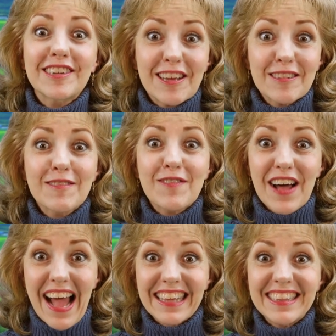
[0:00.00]
just
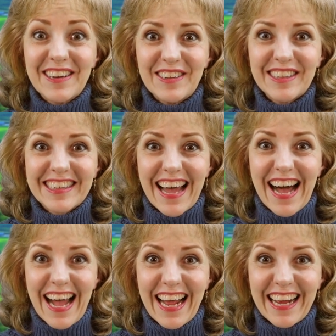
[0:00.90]
fine the whole
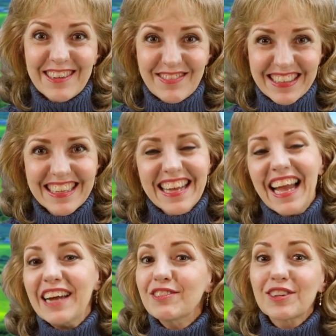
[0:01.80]
time.
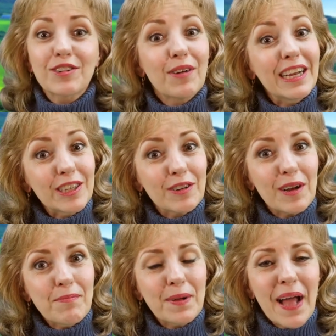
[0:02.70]
It was a great
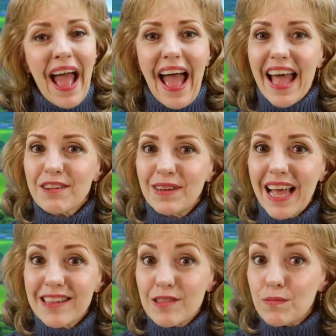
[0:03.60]
trip, and we
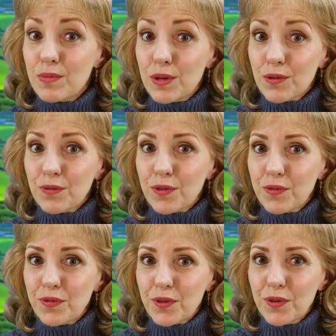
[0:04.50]
had some beautiful
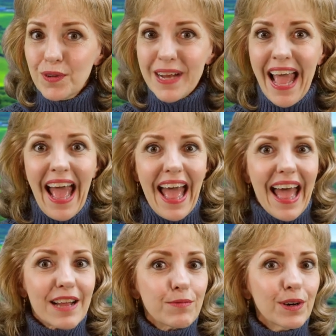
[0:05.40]
food,
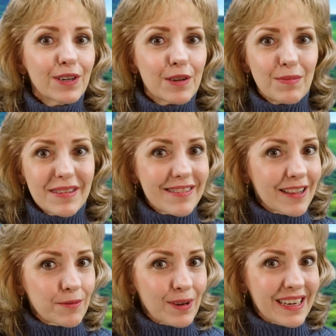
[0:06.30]
and we're going to be
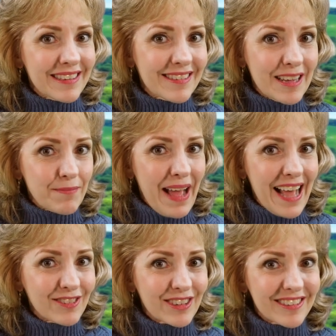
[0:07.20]
celebrating St.
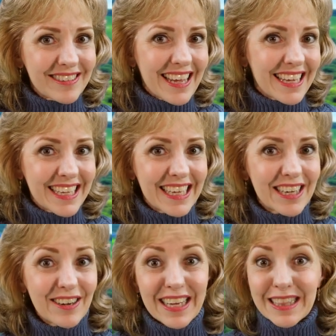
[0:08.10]
Patrick's Day
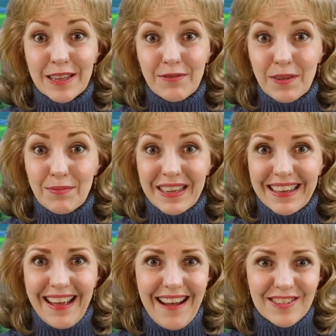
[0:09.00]
here in the
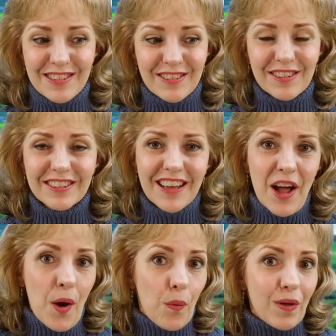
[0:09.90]
Fibke household
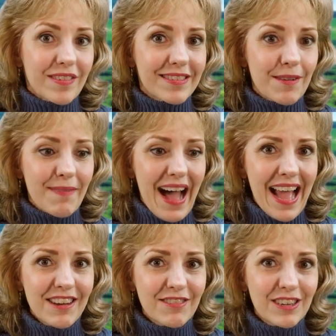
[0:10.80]
with some
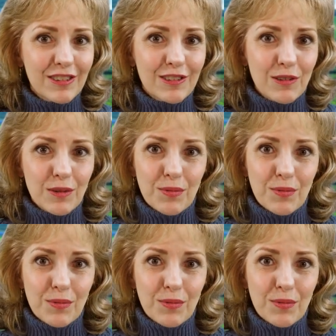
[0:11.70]
Irish soda